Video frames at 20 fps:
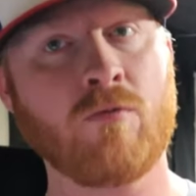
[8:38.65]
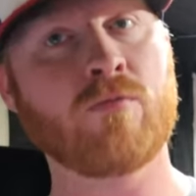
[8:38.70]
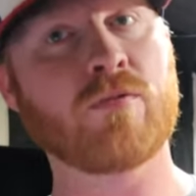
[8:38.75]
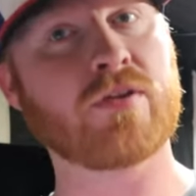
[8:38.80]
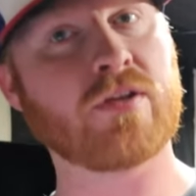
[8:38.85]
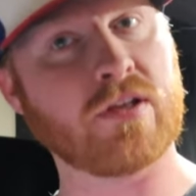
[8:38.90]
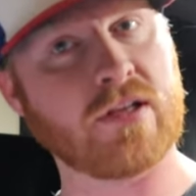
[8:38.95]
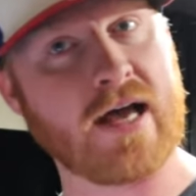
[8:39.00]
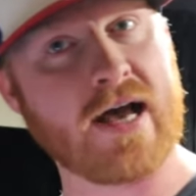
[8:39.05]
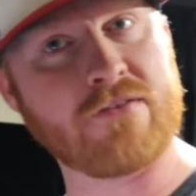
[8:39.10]

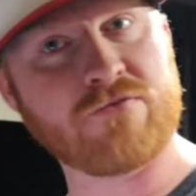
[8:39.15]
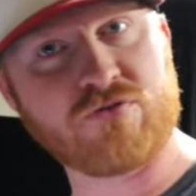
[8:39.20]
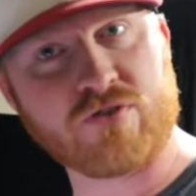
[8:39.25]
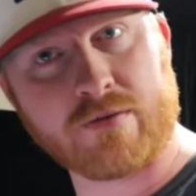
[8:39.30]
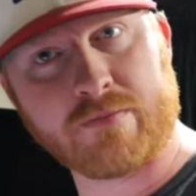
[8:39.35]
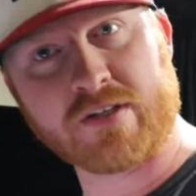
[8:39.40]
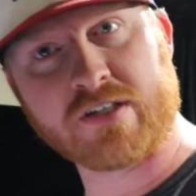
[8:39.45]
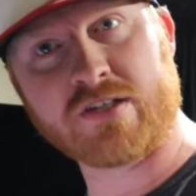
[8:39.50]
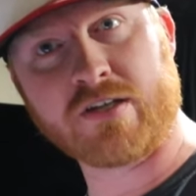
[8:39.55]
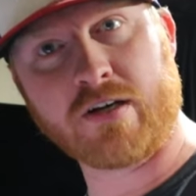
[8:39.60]
With the live
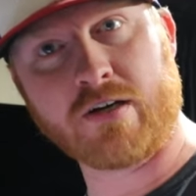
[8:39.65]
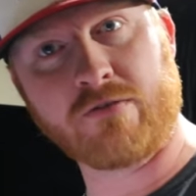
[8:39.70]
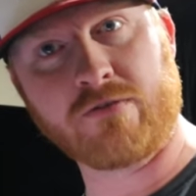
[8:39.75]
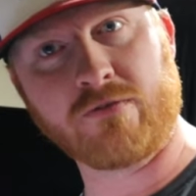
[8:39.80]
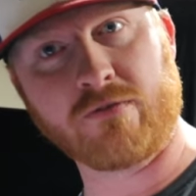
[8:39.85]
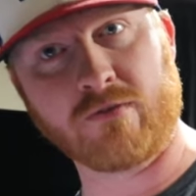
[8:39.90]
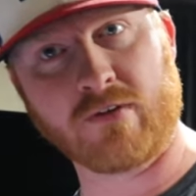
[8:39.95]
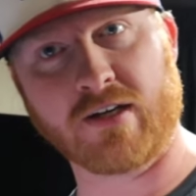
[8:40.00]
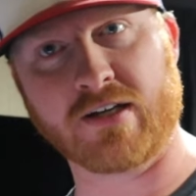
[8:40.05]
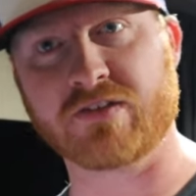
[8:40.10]
streaming
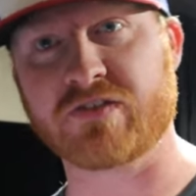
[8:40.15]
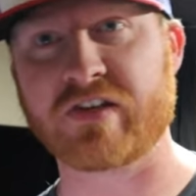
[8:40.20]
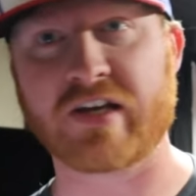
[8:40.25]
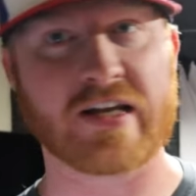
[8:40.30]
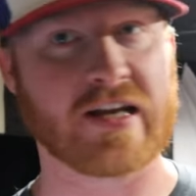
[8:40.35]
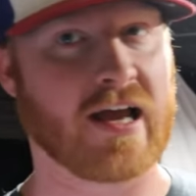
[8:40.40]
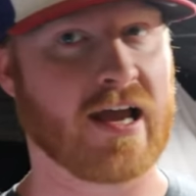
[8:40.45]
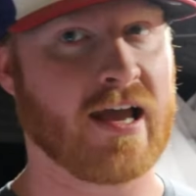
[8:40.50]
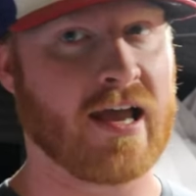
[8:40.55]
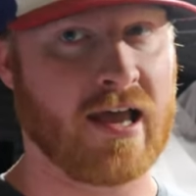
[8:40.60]
stuff, like I
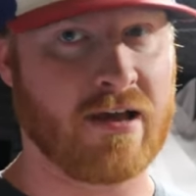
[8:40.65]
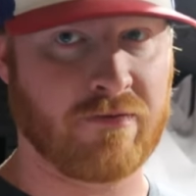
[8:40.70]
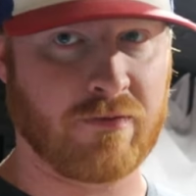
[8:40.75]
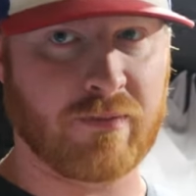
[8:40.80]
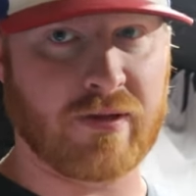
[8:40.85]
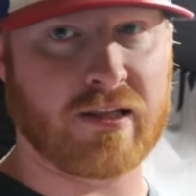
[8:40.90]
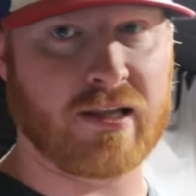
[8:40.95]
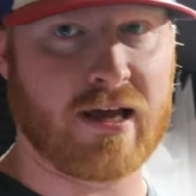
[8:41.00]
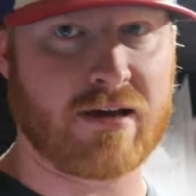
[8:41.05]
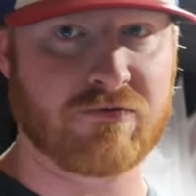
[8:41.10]
said, I
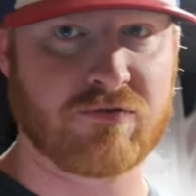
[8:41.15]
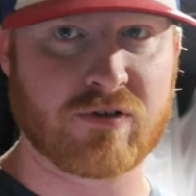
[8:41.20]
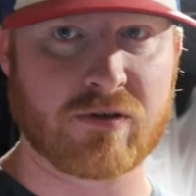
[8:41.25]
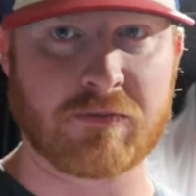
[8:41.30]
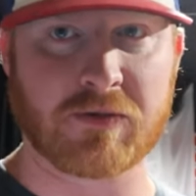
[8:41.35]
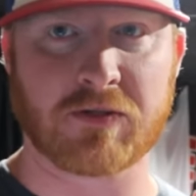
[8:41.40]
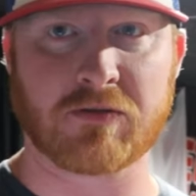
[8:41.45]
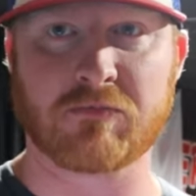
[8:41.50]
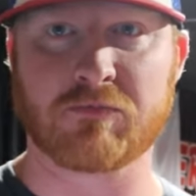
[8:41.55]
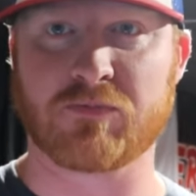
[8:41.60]
haven't been live
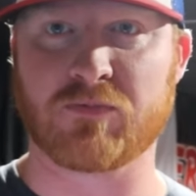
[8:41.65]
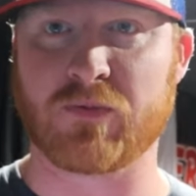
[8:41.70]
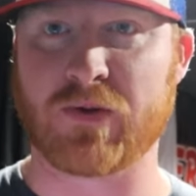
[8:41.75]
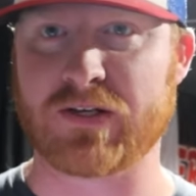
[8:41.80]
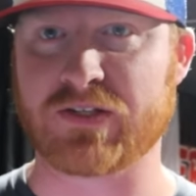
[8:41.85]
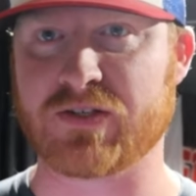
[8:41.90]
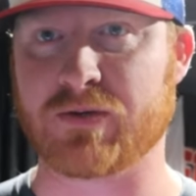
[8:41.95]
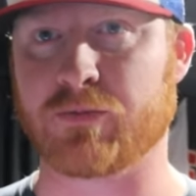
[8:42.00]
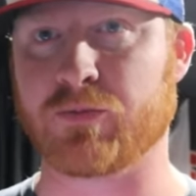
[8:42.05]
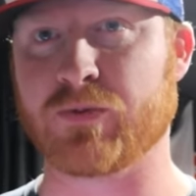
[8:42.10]
streaming for the
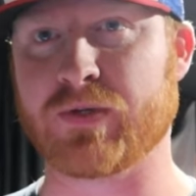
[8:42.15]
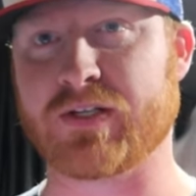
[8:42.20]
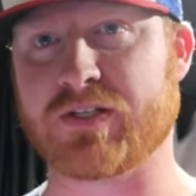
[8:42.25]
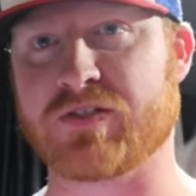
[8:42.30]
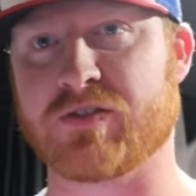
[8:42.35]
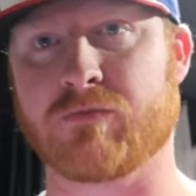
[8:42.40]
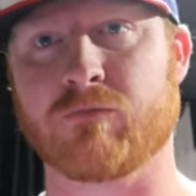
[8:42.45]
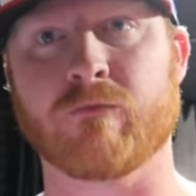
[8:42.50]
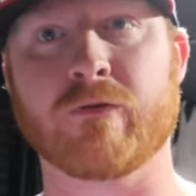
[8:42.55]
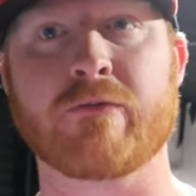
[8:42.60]
past couple
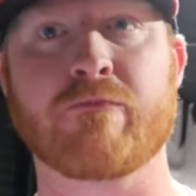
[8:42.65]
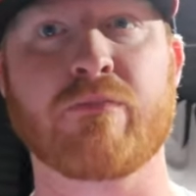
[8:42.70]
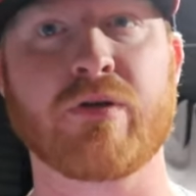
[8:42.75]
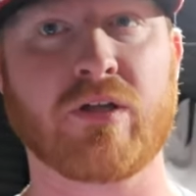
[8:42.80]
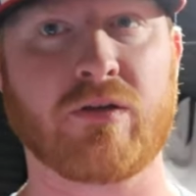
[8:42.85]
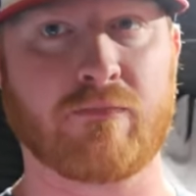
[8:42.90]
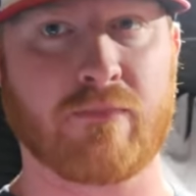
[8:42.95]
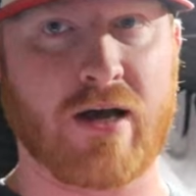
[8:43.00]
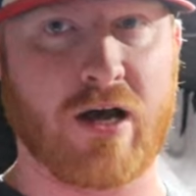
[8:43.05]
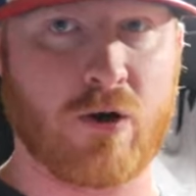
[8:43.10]
weeks. I'm
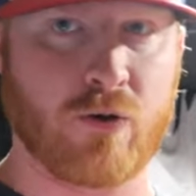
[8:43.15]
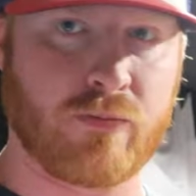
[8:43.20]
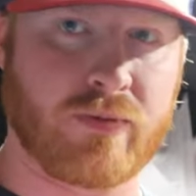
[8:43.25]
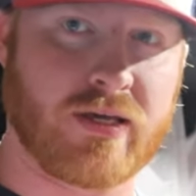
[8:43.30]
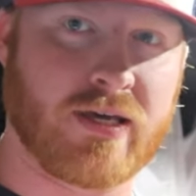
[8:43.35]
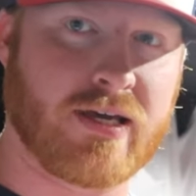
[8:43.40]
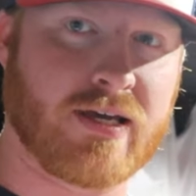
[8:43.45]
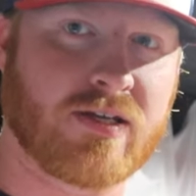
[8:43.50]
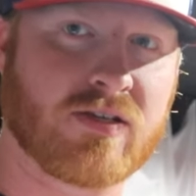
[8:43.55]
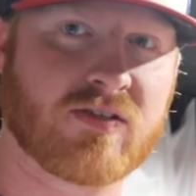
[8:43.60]
rebuilding my
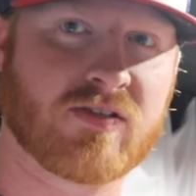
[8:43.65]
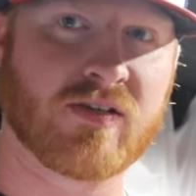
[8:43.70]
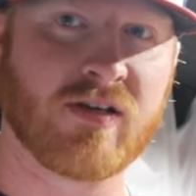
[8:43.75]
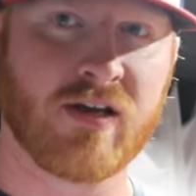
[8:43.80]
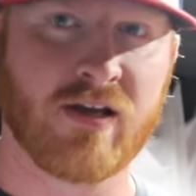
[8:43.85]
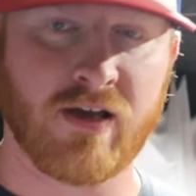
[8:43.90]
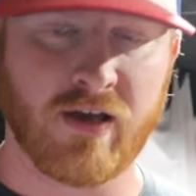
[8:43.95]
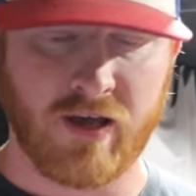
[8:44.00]
OBS.